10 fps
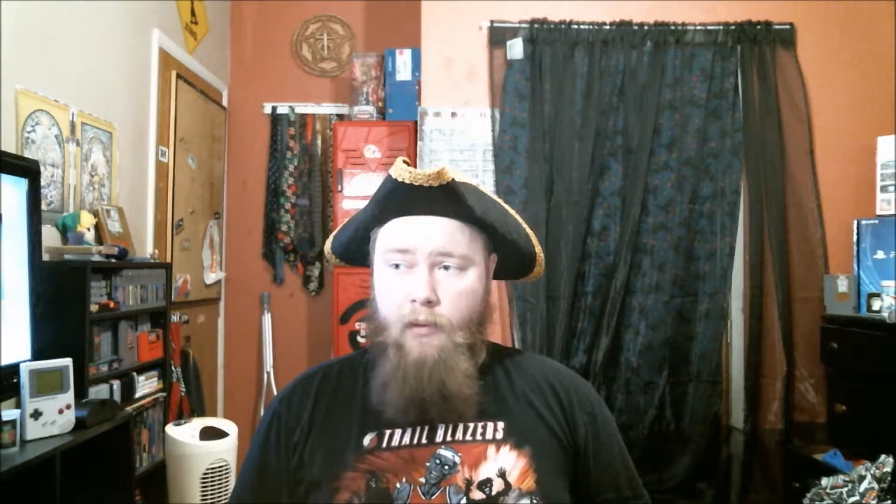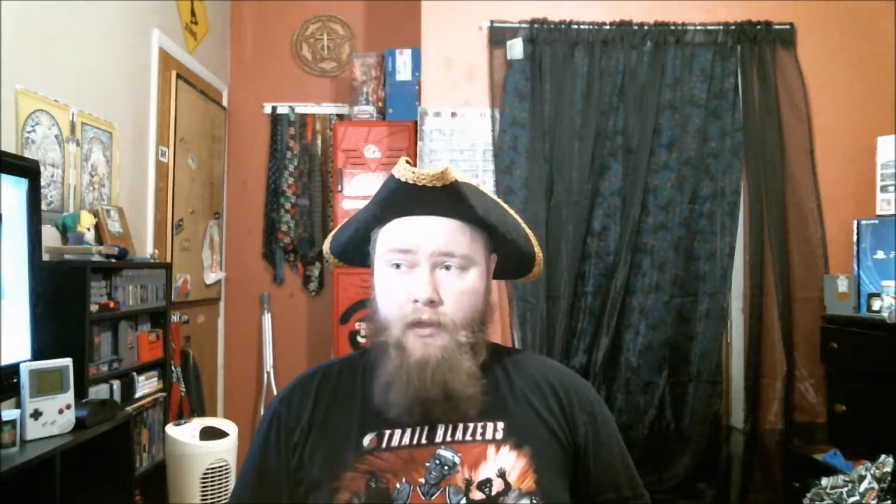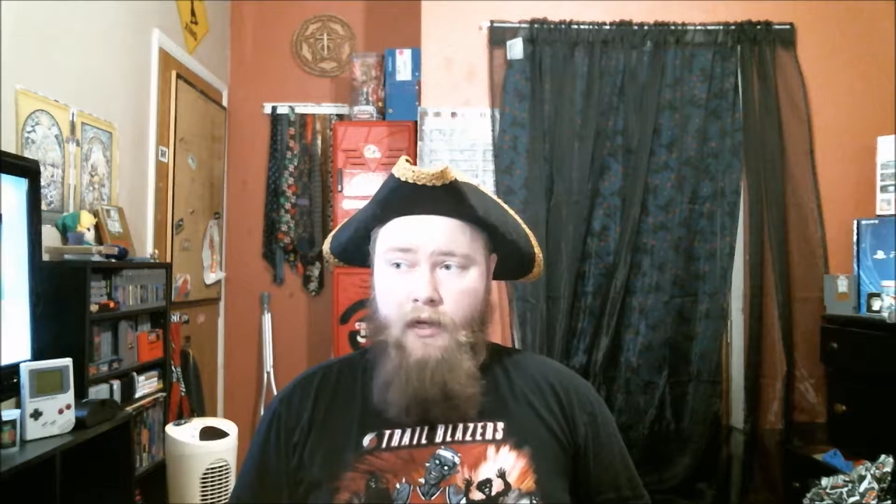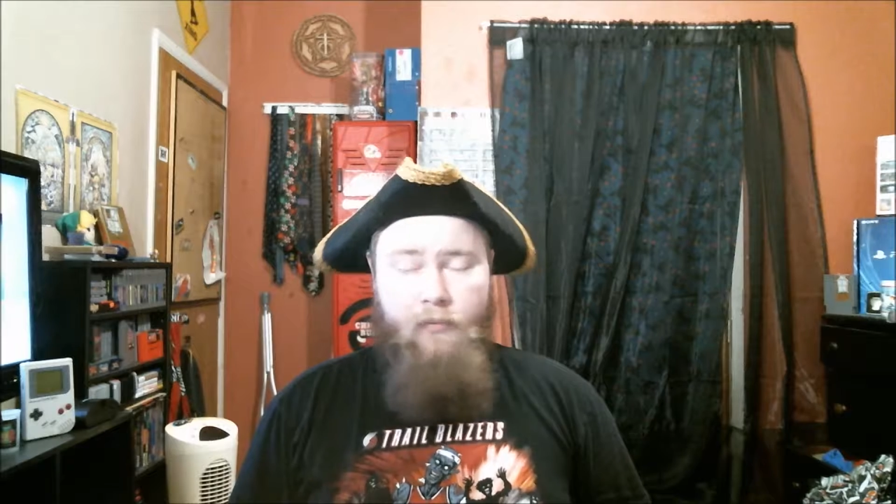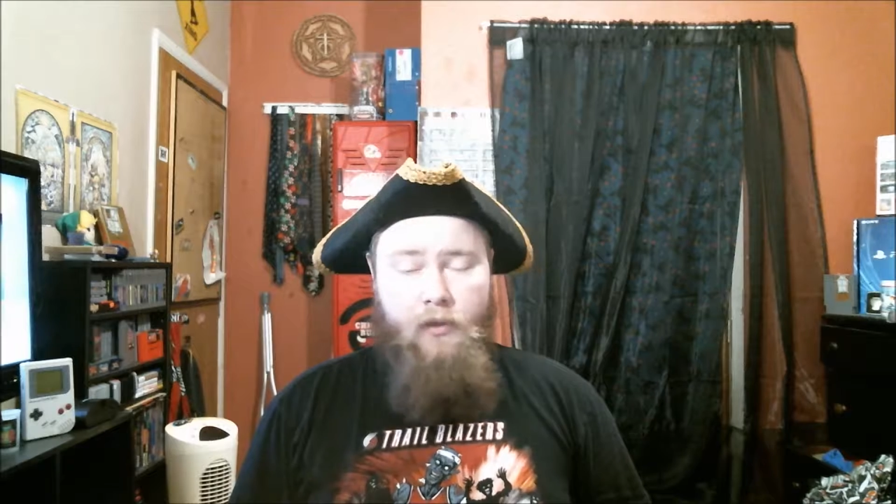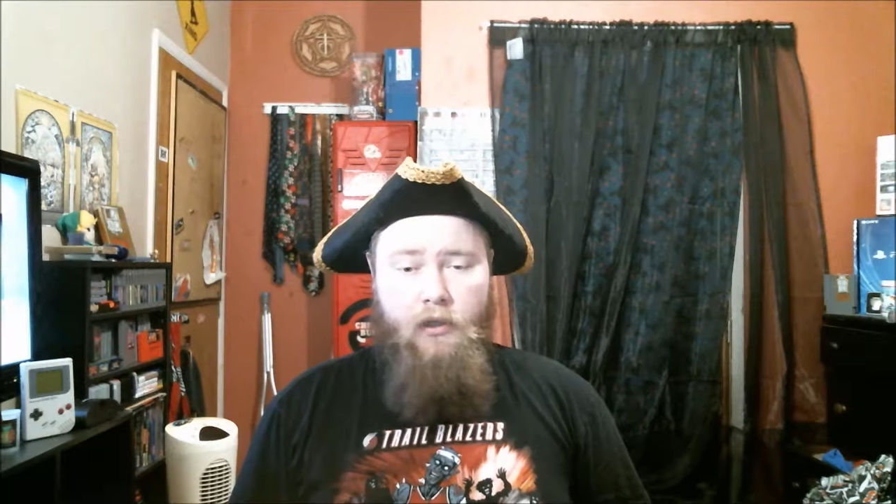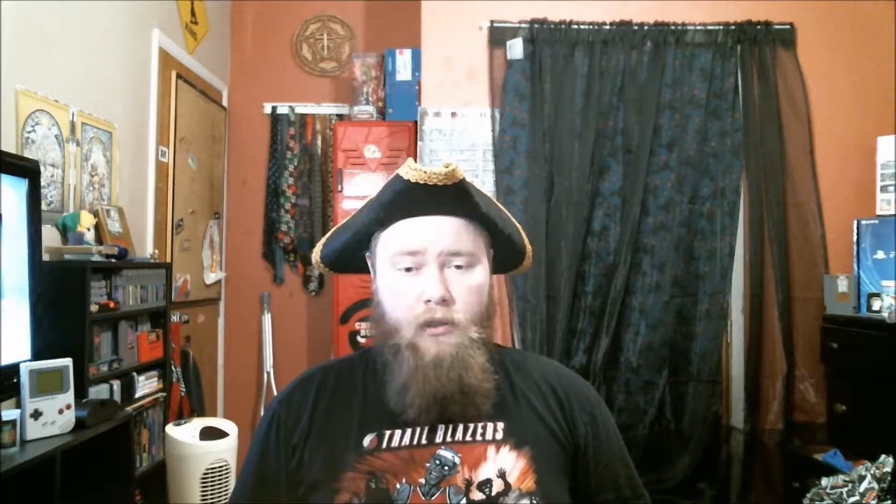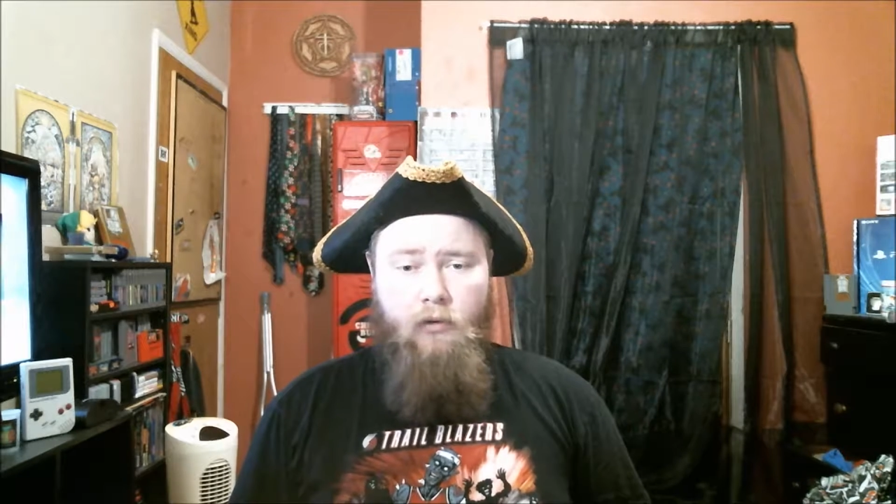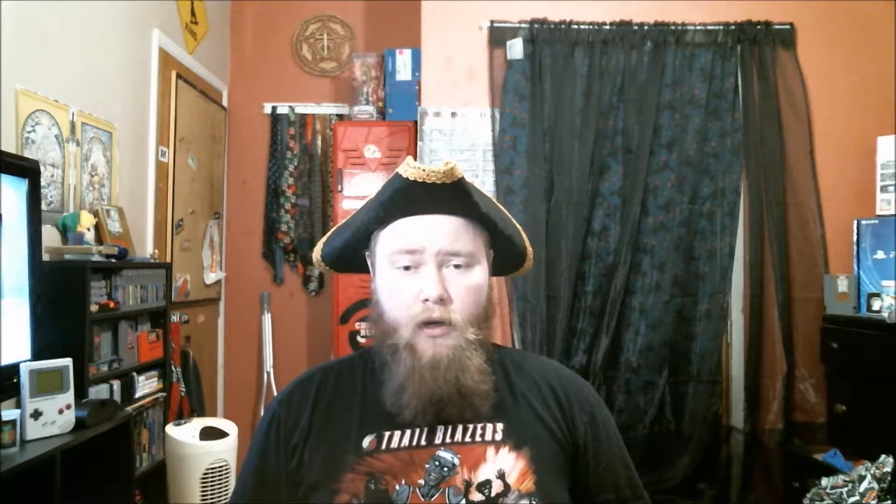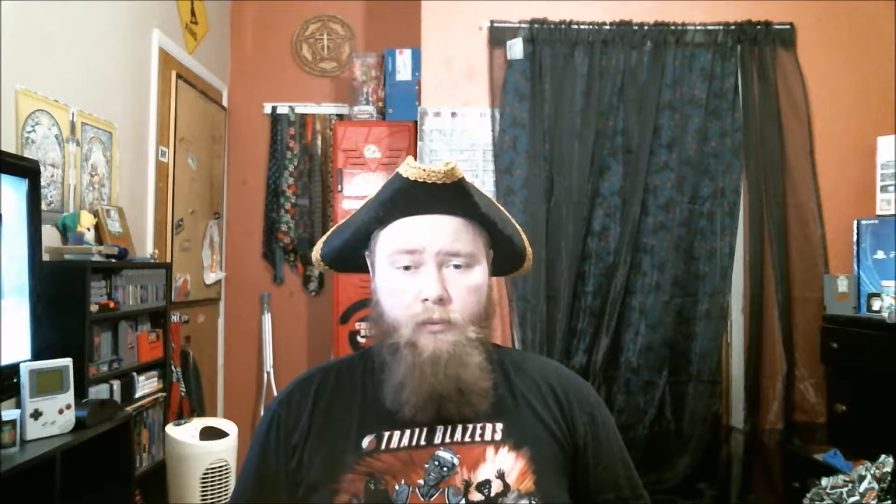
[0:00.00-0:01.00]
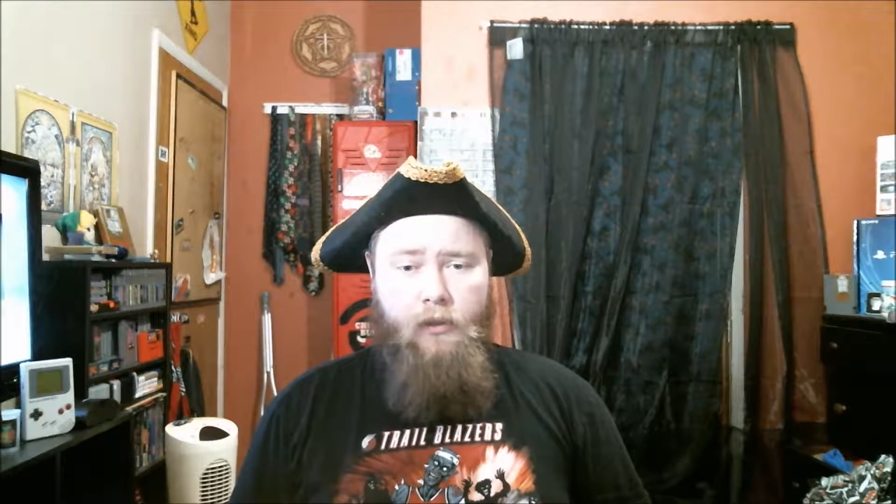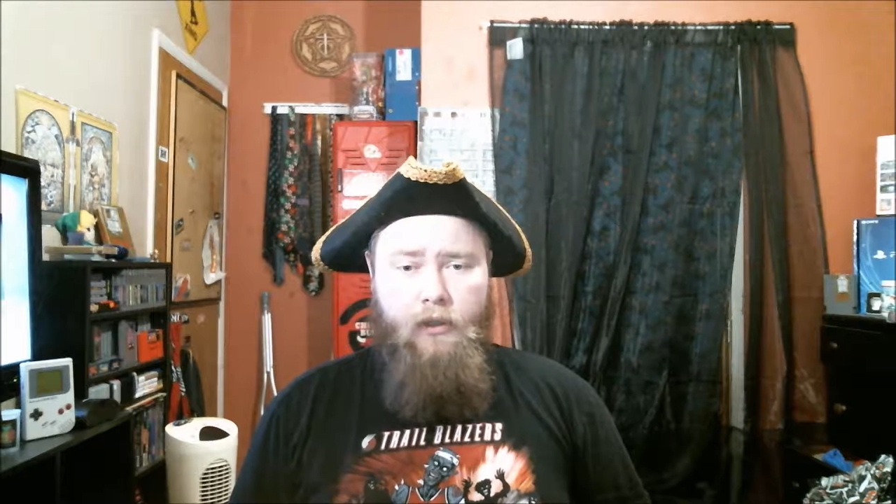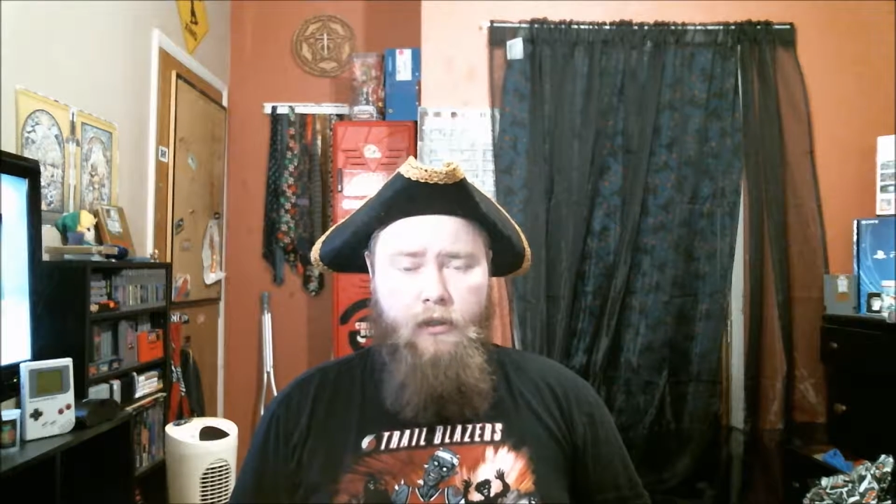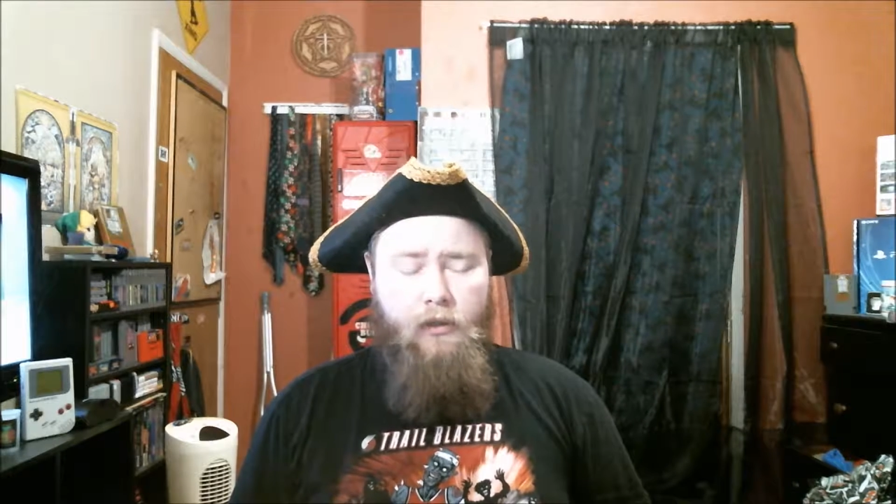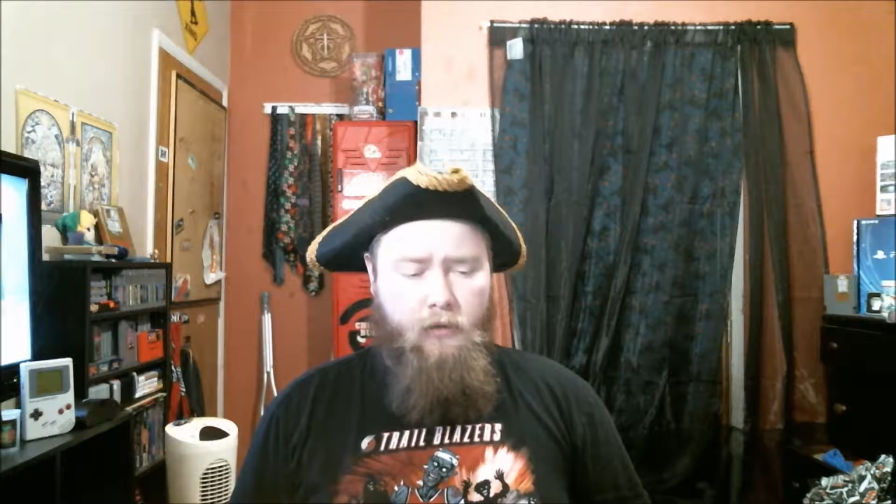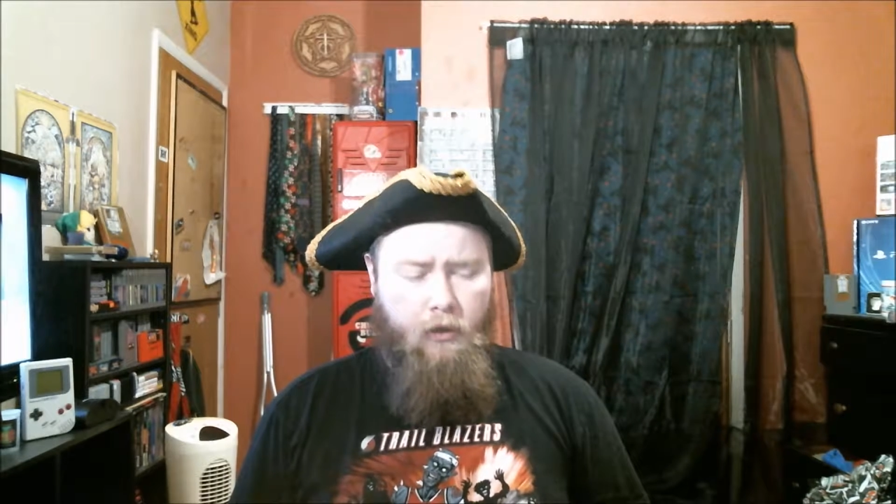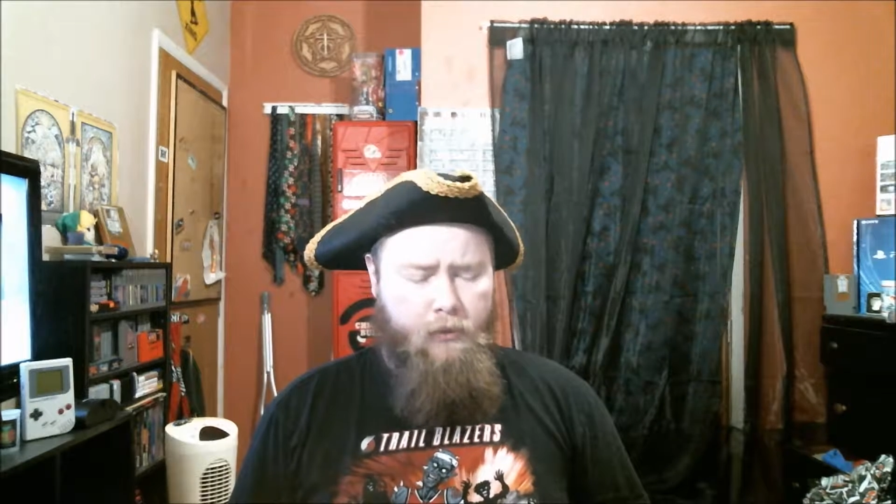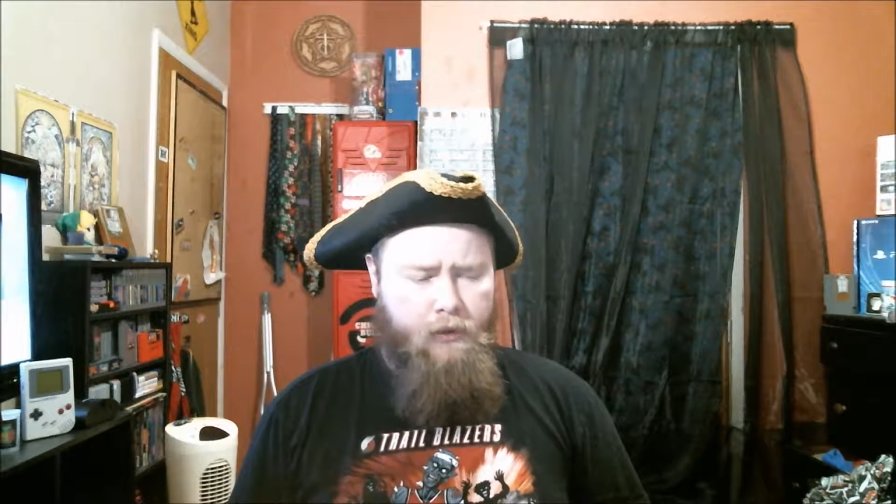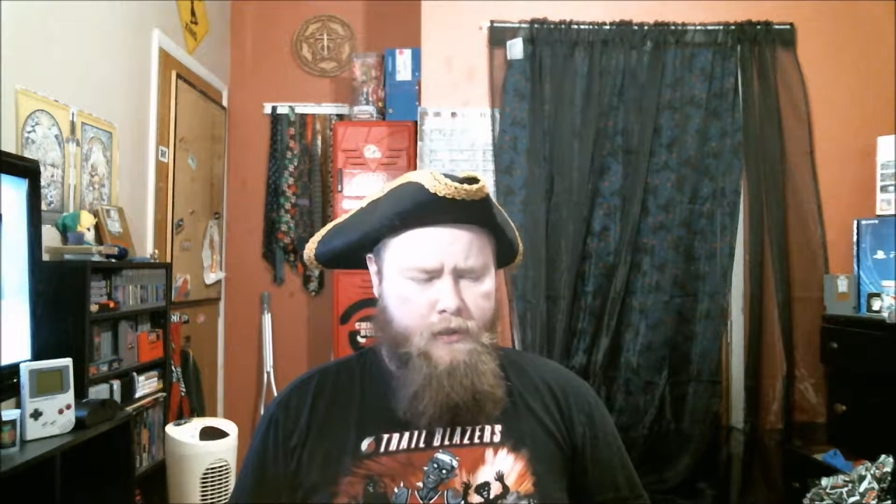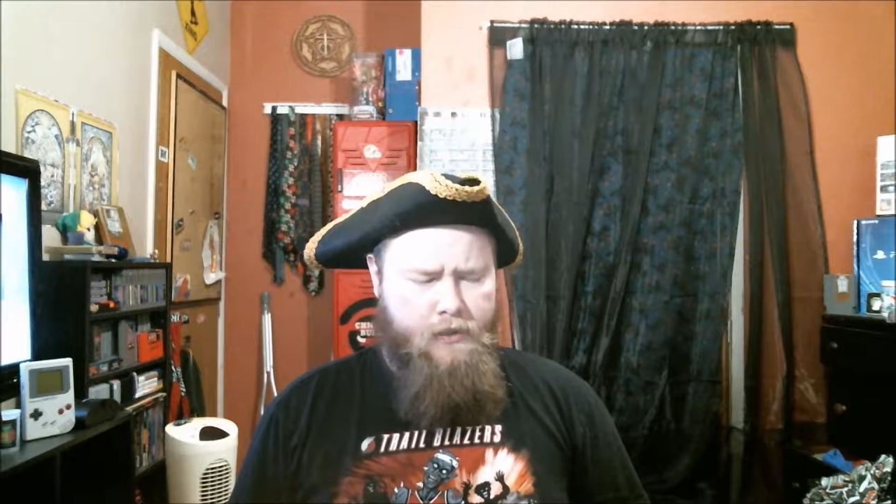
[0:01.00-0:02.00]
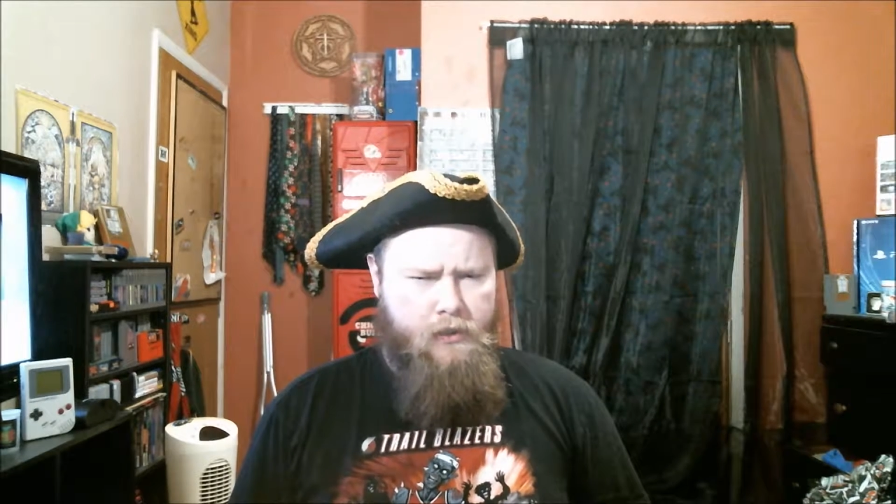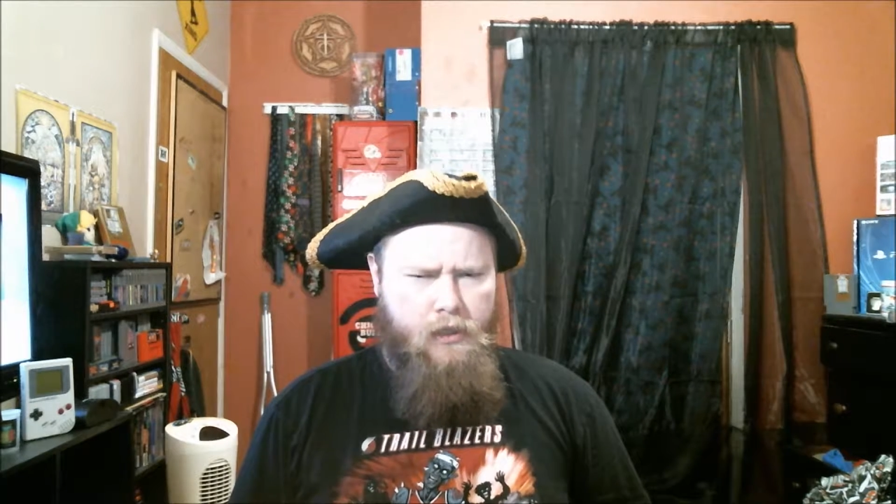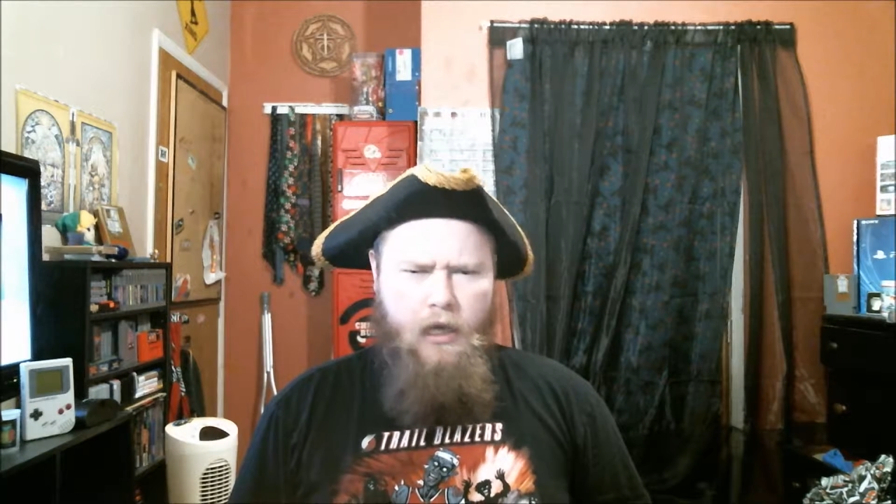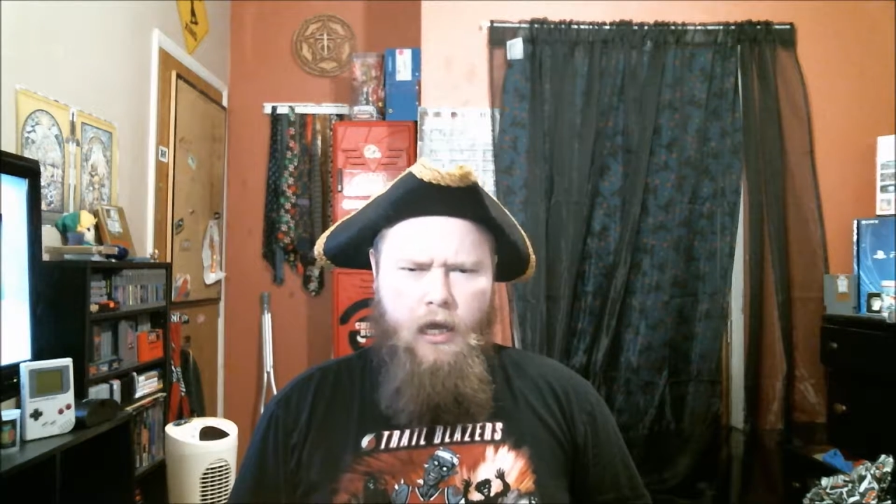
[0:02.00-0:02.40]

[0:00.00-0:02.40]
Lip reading: I mean I've been incredibly lazy.